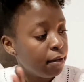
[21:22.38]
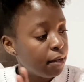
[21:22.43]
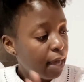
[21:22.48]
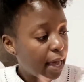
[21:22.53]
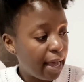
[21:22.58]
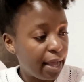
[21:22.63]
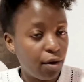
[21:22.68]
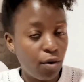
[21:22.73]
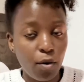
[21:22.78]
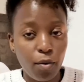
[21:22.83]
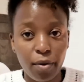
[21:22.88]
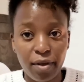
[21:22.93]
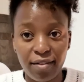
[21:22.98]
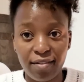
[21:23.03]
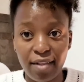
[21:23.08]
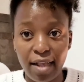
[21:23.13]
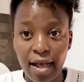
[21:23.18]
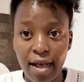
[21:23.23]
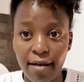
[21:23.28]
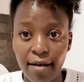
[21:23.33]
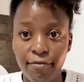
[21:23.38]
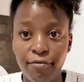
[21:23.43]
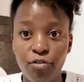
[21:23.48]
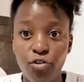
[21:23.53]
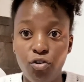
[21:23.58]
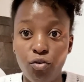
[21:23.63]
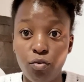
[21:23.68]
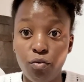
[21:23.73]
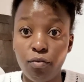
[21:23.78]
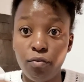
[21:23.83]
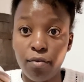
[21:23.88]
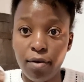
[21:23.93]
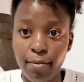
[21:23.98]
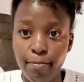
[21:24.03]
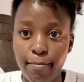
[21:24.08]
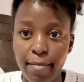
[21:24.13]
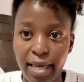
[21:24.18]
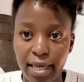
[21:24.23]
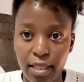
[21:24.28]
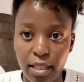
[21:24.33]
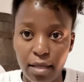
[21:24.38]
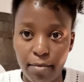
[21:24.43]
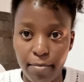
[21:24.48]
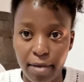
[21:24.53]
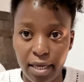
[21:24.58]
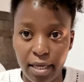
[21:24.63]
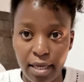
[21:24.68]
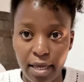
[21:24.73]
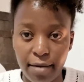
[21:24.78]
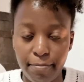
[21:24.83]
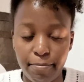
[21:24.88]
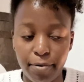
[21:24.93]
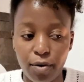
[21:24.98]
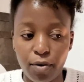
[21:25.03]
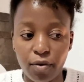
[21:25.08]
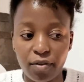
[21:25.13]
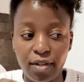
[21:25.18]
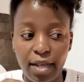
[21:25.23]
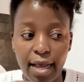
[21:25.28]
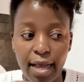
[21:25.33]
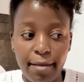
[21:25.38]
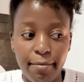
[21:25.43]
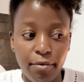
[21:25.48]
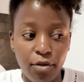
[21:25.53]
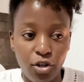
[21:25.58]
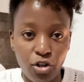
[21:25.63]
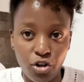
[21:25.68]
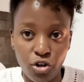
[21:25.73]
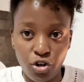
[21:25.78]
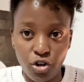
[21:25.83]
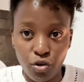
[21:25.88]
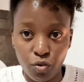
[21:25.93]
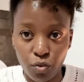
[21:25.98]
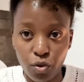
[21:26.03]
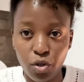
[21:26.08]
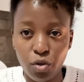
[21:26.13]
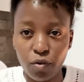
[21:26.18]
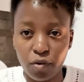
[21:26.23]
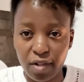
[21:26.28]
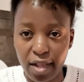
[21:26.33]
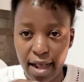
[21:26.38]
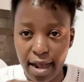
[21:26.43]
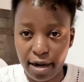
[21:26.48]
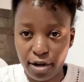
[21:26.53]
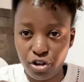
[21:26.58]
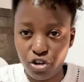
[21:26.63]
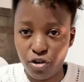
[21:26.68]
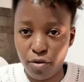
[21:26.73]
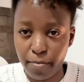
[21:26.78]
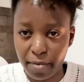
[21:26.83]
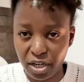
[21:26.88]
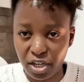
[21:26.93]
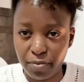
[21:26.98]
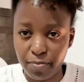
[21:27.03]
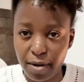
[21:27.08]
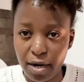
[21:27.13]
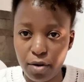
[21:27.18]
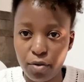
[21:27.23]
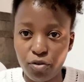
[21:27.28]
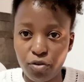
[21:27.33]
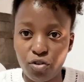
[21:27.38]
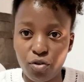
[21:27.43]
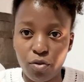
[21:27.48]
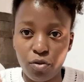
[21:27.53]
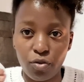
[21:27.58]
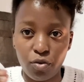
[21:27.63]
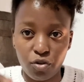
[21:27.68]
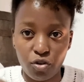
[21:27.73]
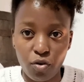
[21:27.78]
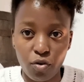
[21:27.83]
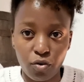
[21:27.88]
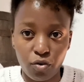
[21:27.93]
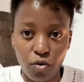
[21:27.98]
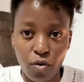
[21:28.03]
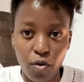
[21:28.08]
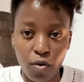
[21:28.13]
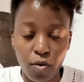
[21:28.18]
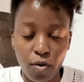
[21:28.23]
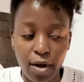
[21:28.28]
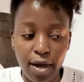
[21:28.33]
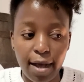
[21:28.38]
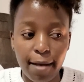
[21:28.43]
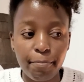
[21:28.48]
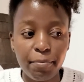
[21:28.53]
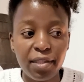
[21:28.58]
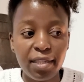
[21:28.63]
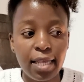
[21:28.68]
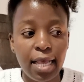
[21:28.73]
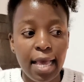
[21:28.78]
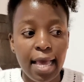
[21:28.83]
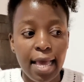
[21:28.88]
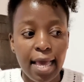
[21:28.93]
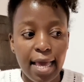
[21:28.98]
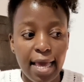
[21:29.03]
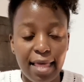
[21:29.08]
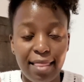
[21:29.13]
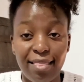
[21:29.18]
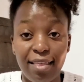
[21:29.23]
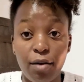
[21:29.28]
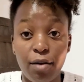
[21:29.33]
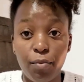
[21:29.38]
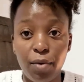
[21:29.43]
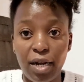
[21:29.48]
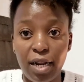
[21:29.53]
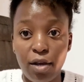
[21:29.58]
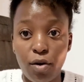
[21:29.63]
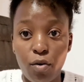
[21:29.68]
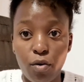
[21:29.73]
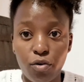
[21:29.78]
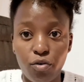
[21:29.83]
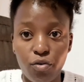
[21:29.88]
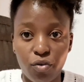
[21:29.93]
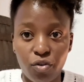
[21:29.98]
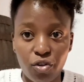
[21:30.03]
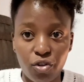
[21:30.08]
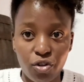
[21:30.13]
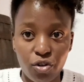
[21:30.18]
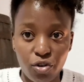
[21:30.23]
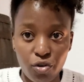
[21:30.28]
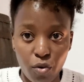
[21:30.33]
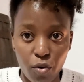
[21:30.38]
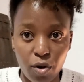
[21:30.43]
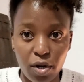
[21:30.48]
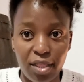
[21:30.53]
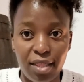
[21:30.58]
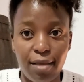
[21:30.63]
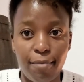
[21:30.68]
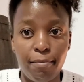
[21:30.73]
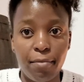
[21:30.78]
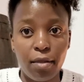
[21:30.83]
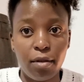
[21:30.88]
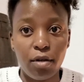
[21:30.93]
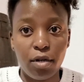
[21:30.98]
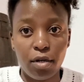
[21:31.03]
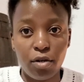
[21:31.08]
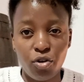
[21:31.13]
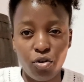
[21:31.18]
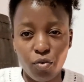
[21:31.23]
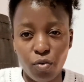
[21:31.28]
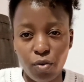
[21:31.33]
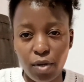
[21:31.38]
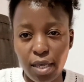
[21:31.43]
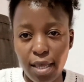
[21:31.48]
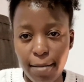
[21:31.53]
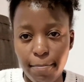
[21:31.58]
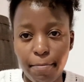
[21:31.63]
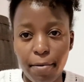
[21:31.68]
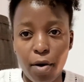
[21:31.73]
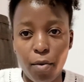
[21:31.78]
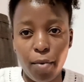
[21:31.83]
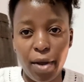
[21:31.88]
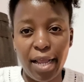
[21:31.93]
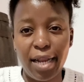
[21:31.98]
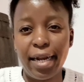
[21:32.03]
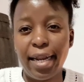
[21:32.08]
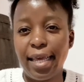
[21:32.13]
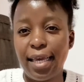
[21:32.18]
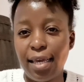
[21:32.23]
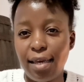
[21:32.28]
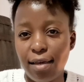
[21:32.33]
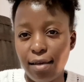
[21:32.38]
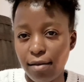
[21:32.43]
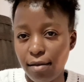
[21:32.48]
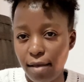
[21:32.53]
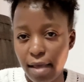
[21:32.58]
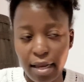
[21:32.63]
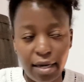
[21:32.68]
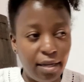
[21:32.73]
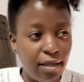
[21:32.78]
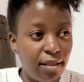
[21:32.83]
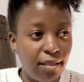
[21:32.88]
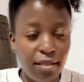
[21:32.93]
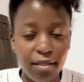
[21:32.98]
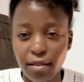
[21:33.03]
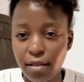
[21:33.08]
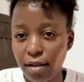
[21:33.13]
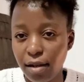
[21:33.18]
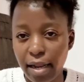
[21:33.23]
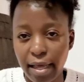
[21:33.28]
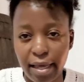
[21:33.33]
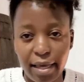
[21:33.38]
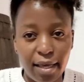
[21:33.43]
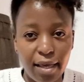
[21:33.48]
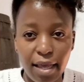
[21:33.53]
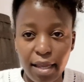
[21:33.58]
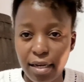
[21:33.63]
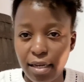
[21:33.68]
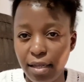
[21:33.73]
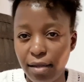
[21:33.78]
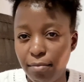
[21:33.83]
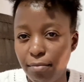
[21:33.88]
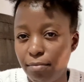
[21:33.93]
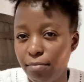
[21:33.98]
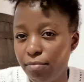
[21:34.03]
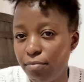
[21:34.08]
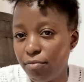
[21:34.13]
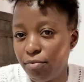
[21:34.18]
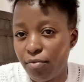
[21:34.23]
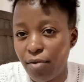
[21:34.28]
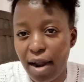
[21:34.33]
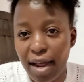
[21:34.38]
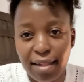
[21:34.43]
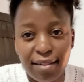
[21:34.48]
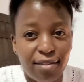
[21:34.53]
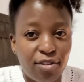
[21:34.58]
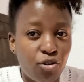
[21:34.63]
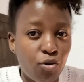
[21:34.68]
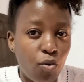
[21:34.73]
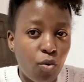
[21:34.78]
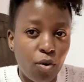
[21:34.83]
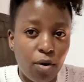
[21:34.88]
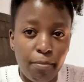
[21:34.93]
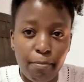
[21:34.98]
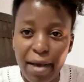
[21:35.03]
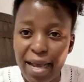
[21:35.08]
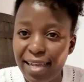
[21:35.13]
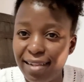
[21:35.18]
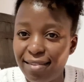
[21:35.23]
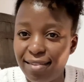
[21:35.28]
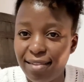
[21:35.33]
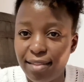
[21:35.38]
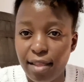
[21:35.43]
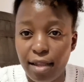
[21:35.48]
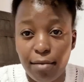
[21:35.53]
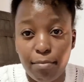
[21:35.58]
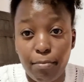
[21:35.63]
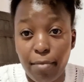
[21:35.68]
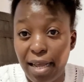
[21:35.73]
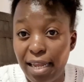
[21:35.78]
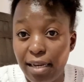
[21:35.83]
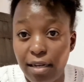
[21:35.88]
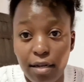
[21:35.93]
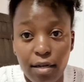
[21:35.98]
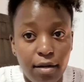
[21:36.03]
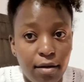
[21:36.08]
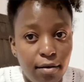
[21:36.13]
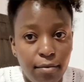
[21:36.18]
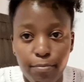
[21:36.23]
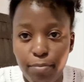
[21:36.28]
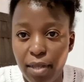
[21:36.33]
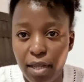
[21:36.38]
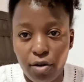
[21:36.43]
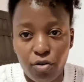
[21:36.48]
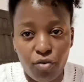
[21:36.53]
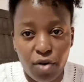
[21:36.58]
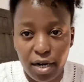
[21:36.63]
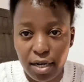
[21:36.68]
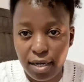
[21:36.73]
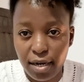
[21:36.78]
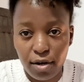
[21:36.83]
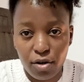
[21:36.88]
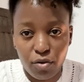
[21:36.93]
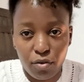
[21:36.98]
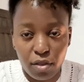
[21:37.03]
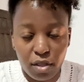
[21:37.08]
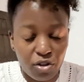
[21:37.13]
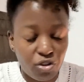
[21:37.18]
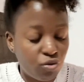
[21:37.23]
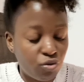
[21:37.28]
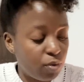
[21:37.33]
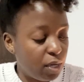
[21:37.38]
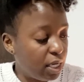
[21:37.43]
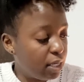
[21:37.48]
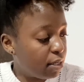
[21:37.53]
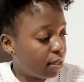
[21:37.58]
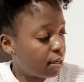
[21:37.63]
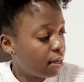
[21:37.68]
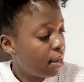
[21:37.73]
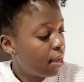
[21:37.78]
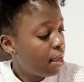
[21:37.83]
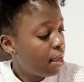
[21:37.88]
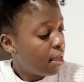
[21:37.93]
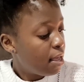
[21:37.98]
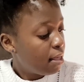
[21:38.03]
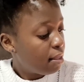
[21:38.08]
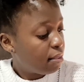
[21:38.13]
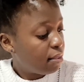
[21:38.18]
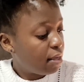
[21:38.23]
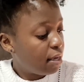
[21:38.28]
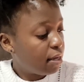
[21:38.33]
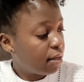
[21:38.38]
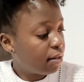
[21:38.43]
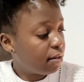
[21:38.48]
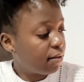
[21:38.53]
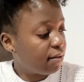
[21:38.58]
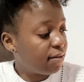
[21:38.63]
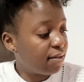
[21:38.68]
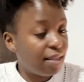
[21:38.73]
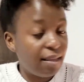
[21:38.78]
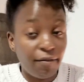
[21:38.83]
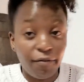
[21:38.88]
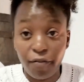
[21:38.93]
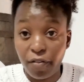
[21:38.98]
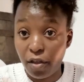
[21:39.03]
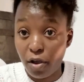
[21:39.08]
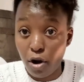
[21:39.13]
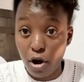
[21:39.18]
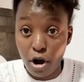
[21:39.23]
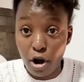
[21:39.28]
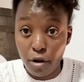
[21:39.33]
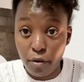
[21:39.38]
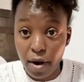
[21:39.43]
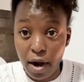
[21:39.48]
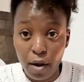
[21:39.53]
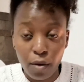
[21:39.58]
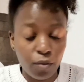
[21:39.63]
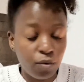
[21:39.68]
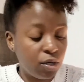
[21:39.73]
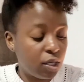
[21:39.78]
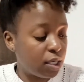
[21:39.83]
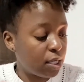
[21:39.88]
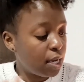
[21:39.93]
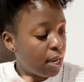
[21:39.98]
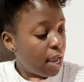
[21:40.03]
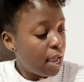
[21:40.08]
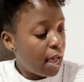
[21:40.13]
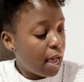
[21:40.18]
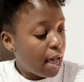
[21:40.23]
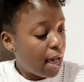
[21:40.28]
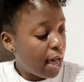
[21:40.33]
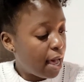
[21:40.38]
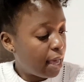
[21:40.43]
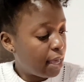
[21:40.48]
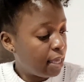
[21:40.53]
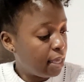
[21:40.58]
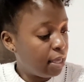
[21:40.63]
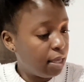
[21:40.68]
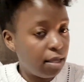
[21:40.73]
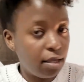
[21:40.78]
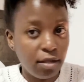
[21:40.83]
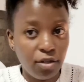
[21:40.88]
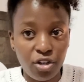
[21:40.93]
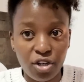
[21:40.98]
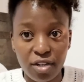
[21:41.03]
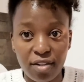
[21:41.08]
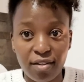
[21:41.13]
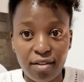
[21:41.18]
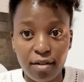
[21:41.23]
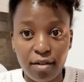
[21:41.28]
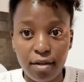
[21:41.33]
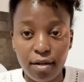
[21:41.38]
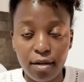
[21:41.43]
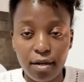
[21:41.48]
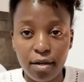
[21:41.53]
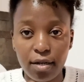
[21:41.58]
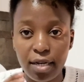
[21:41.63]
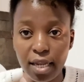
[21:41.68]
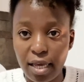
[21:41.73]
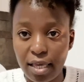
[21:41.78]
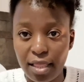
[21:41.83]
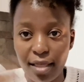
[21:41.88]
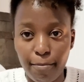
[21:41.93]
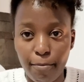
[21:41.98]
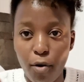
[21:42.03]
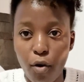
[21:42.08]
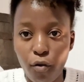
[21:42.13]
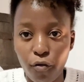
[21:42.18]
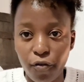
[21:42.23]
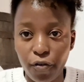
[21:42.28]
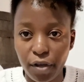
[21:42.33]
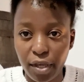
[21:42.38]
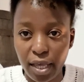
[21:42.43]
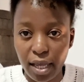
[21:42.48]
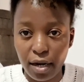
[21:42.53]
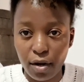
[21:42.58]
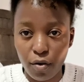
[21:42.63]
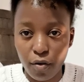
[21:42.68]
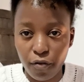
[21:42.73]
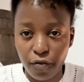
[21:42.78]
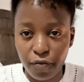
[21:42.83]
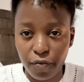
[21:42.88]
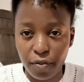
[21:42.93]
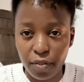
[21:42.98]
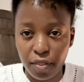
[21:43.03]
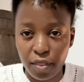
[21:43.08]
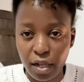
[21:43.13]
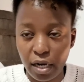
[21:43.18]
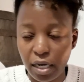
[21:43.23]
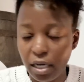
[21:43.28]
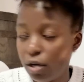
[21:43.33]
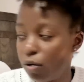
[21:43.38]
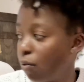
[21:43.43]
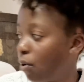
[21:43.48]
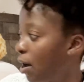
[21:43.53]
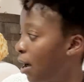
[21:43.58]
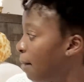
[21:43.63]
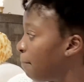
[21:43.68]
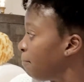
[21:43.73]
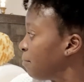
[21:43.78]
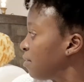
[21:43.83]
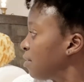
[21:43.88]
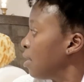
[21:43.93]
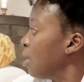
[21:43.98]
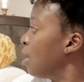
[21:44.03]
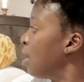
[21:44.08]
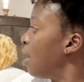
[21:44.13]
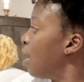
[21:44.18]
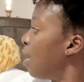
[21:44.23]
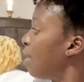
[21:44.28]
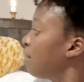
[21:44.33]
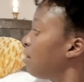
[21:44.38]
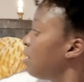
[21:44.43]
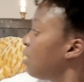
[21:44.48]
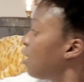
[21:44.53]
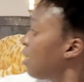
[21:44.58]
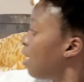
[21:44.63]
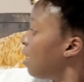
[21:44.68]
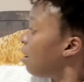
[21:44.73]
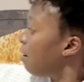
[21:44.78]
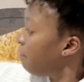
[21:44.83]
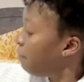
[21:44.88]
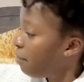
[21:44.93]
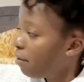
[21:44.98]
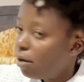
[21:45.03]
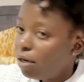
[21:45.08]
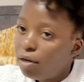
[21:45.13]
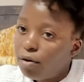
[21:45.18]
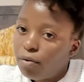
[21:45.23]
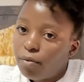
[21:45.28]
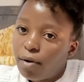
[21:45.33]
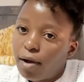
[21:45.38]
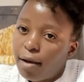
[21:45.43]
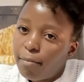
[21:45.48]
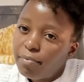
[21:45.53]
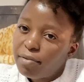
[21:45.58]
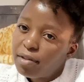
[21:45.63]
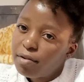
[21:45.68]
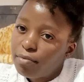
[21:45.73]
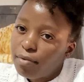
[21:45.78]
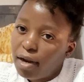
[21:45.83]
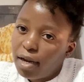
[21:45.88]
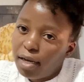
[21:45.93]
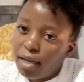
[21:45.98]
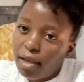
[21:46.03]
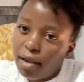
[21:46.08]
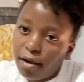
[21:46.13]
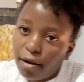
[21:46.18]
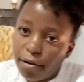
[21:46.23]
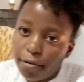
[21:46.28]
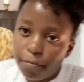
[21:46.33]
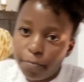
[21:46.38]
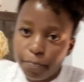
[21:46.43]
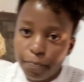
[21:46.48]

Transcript: I always have to remake them again because I do use actual marshmallows on those hot cocoa cups. And then when I go to store them to keep away like any rats or mice that might be attracted to the sweet things, if they are around, I just take them off again off the little cups. I think I have the little cups right here.